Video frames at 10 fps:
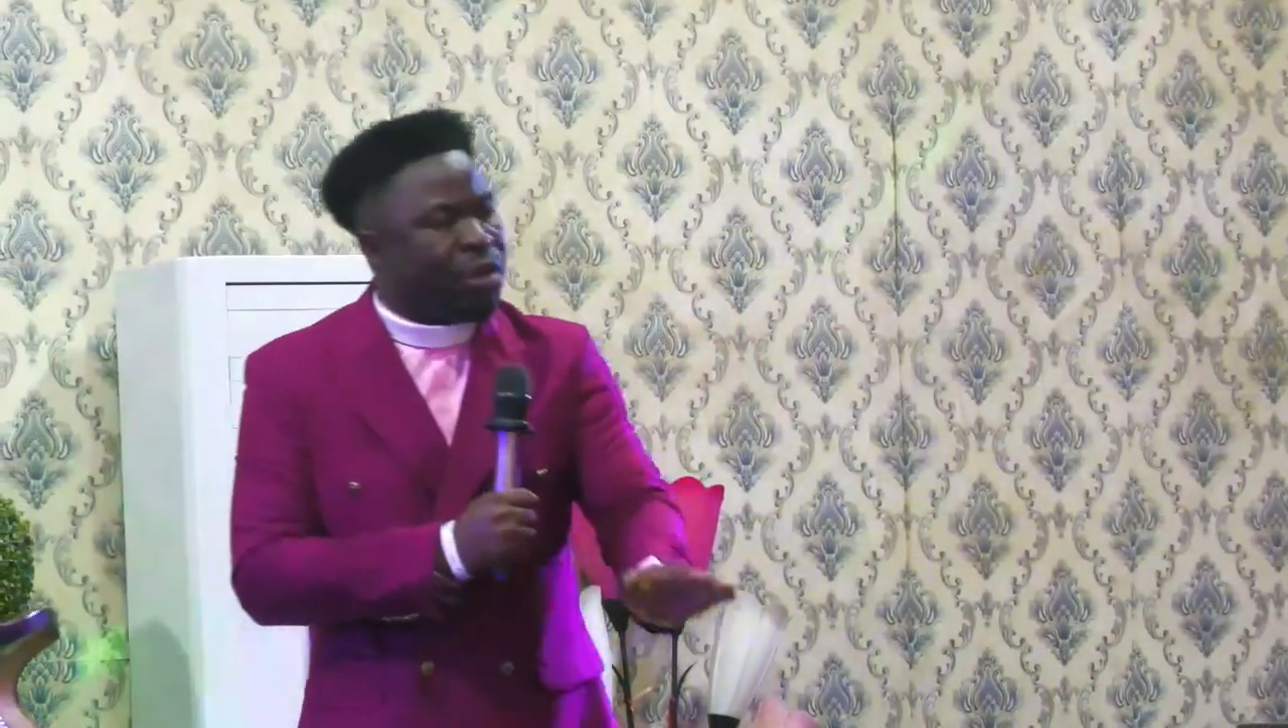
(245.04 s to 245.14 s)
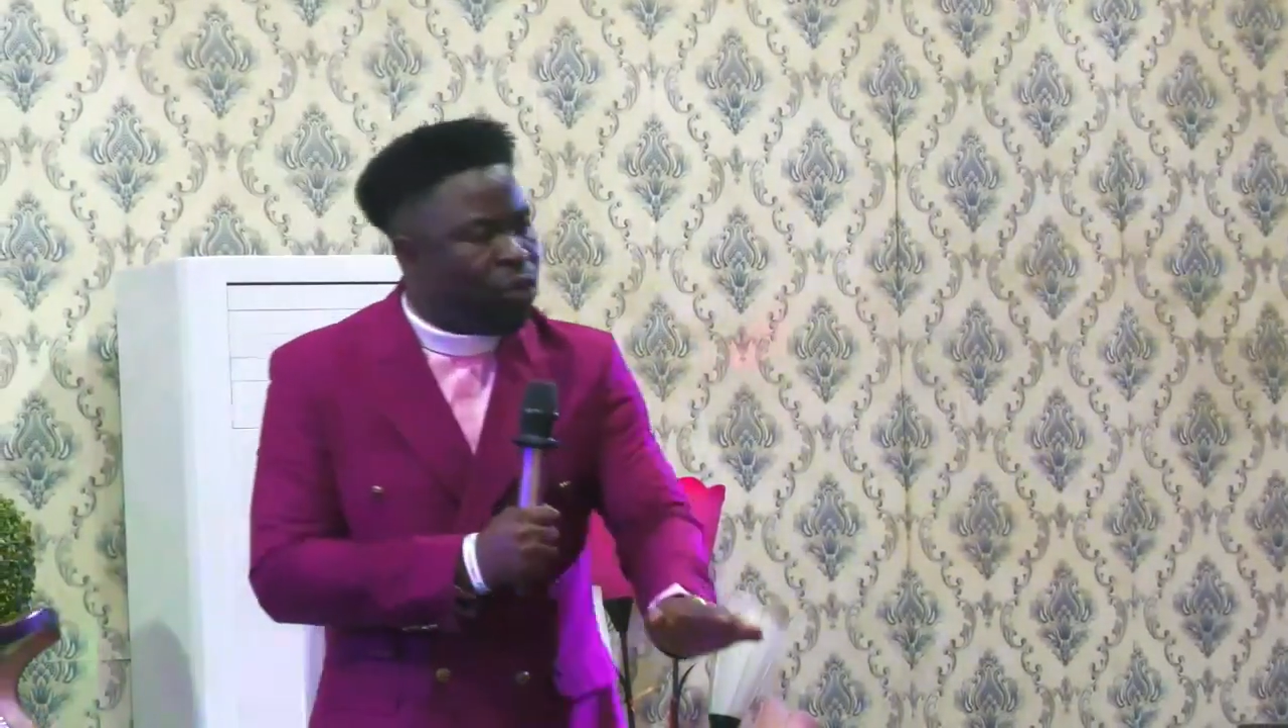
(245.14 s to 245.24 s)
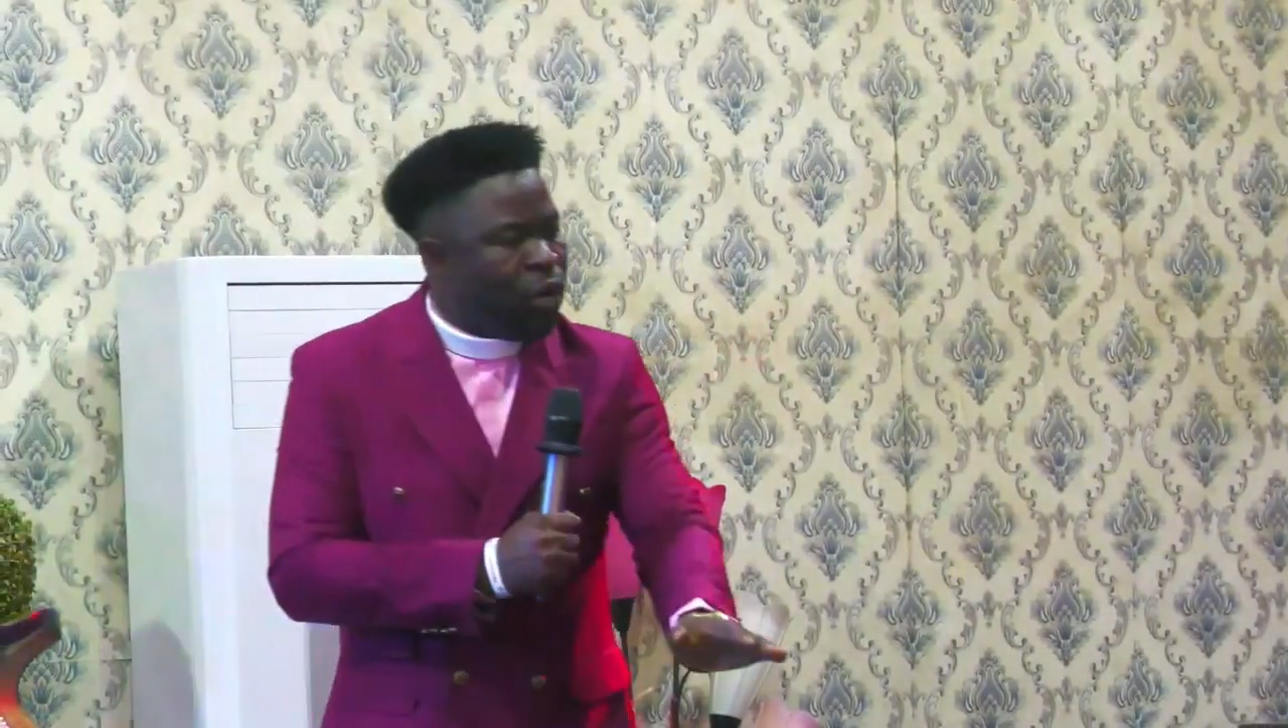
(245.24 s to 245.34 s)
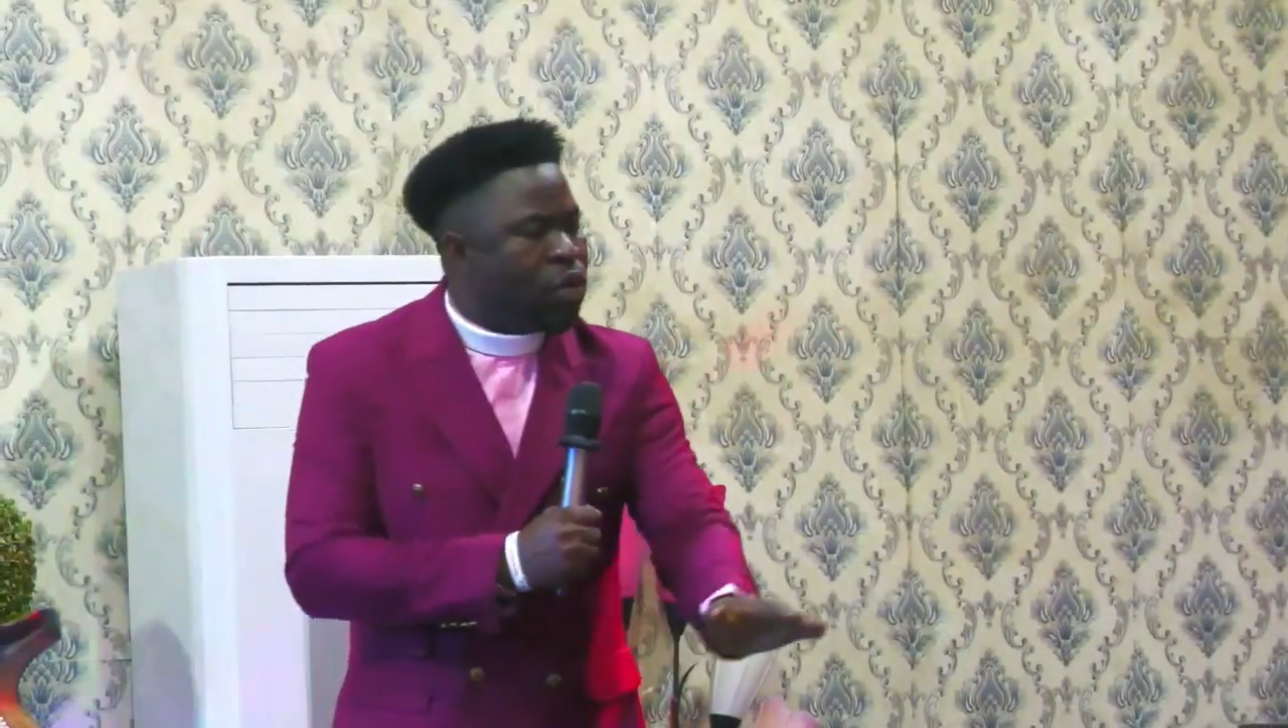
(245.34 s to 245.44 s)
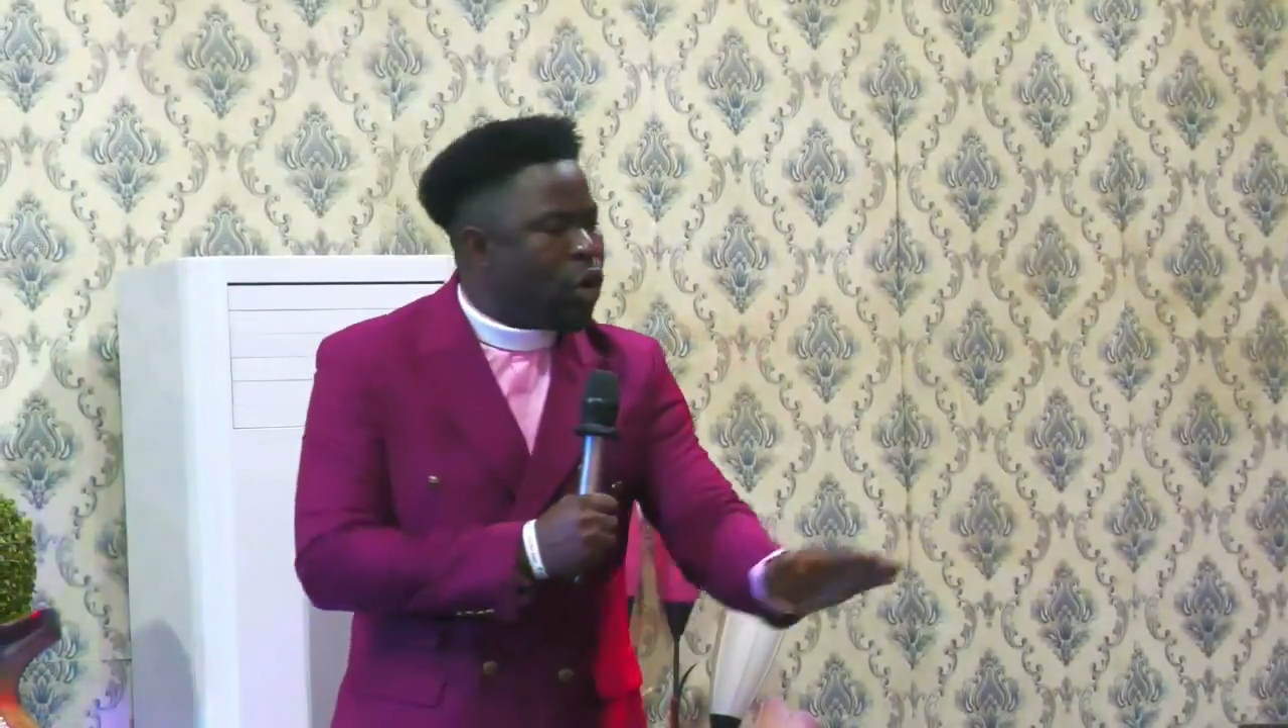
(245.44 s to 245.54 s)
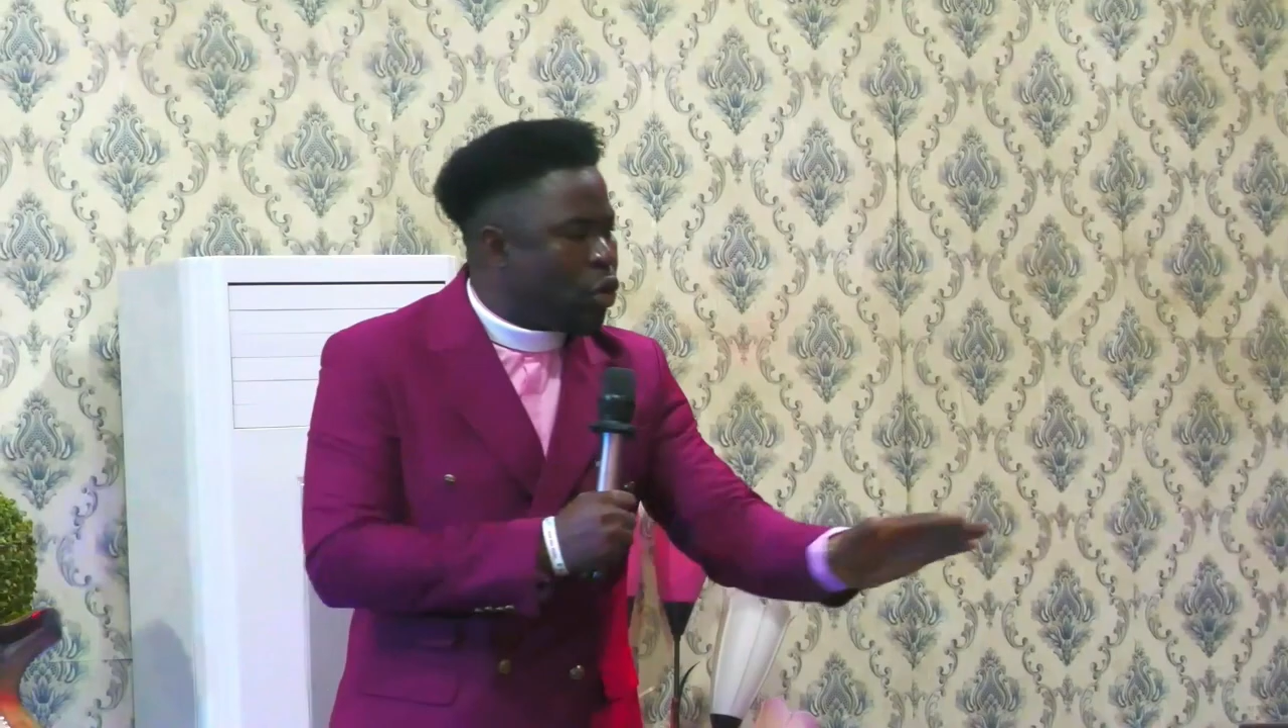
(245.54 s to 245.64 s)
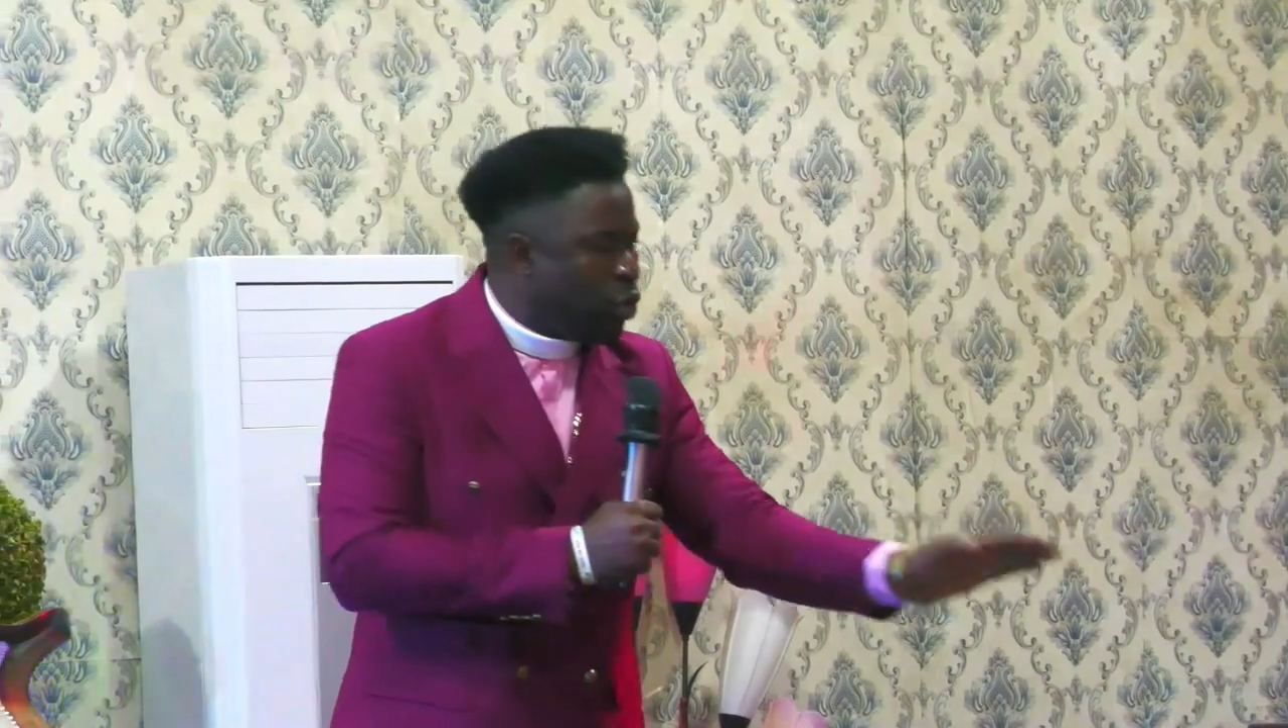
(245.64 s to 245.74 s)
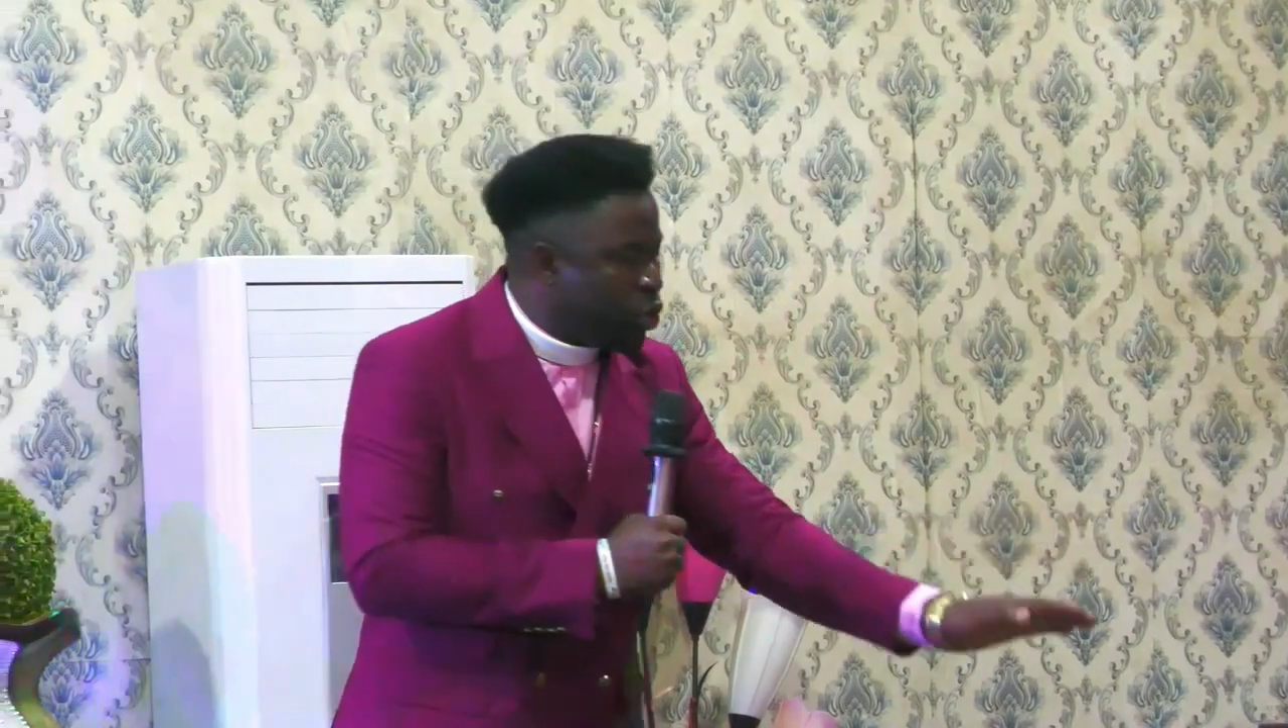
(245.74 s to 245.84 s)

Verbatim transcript: one cockroach